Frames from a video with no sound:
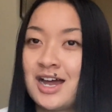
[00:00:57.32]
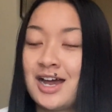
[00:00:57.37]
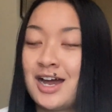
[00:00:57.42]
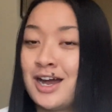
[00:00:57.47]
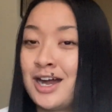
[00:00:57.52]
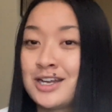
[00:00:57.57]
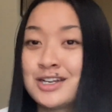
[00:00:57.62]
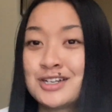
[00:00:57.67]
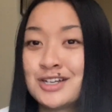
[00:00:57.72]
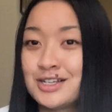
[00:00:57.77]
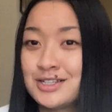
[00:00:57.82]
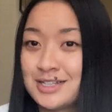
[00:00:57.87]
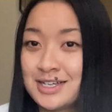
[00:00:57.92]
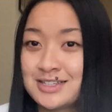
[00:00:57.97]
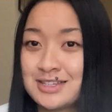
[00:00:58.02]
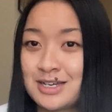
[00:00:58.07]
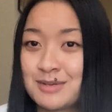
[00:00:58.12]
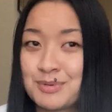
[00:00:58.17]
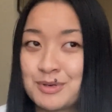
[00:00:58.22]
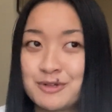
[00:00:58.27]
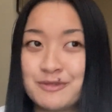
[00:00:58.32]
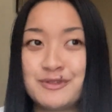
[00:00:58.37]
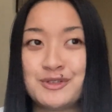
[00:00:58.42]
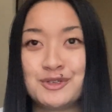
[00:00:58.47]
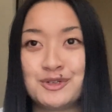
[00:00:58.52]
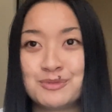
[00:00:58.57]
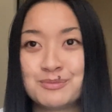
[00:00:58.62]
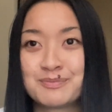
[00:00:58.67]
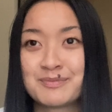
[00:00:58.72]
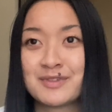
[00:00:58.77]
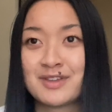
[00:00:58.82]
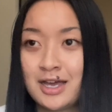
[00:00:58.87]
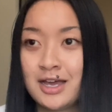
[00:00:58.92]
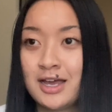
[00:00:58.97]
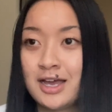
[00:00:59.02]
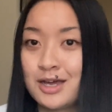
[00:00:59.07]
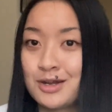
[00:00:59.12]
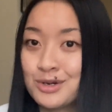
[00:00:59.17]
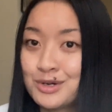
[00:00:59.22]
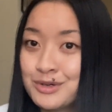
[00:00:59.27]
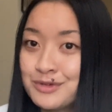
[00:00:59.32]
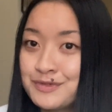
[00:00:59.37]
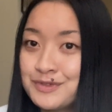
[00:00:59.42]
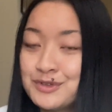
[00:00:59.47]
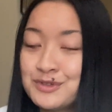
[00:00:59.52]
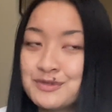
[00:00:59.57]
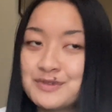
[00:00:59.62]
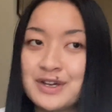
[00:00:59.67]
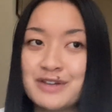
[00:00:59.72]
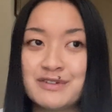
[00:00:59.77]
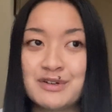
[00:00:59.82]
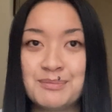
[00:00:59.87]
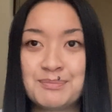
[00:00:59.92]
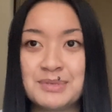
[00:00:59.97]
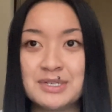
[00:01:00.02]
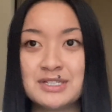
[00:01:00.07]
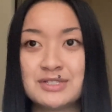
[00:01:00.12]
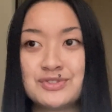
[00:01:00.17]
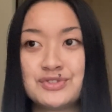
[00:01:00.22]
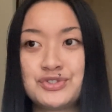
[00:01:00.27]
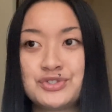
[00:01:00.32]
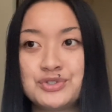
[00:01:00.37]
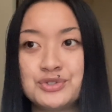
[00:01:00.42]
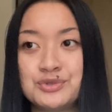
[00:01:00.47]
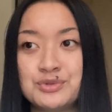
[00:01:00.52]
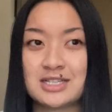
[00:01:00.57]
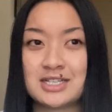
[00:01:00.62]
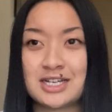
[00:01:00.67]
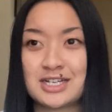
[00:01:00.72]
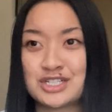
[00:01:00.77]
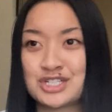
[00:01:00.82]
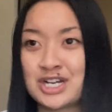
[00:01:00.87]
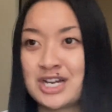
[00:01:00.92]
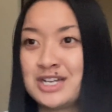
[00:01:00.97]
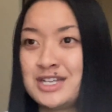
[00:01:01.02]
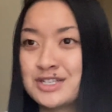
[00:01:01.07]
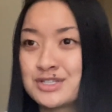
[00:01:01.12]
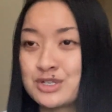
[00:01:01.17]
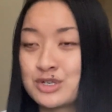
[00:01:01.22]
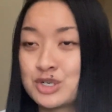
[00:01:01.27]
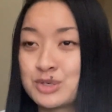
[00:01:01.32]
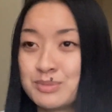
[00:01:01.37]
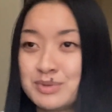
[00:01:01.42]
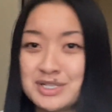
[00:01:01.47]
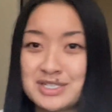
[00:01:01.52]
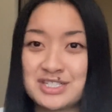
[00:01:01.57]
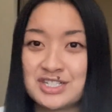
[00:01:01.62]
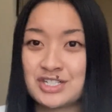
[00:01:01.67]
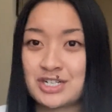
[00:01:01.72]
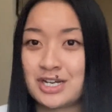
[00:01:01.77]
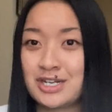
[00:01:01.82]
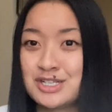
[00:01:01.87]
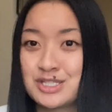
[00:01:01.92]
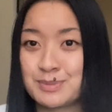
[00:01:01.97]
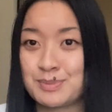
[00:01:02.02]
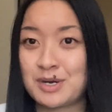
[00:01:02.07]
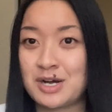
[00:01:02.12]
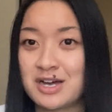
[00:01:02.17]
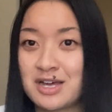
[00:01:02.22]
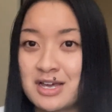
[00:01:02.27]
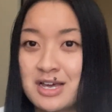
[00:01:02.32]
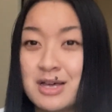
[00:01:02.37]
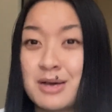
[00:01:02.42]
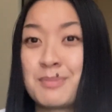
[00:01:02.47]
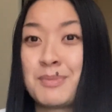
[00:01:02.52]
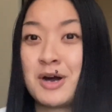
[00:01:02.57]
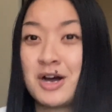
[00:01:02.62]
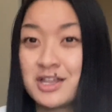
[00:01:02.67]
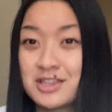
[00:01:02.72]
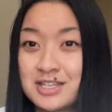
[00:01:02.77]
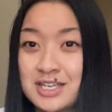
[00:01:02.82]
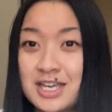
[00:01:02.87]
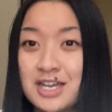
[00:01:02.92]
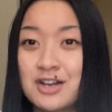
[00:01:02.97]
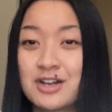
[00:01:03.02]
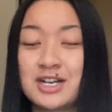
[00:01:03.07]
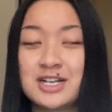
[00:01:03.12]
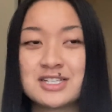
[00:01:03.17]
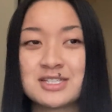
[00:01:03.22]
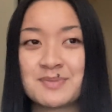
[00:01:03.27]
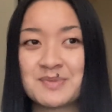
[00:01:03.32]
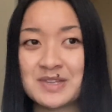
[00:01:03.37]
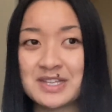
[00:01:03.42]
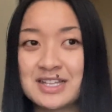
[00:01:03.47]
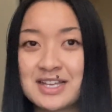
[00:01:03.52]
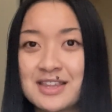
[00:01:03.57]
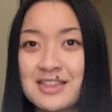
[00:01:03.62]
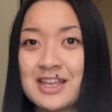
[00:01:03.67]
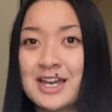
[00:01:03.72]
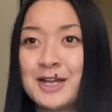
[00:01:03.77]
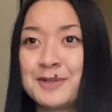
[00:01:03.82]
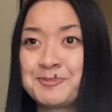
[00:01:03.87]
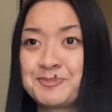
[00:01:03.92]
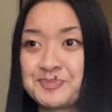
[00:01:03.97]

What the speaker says: I do not like that perfume. I don't know if you've ever been to like a Chinese herbalist, a Chinese apothecary, something like that.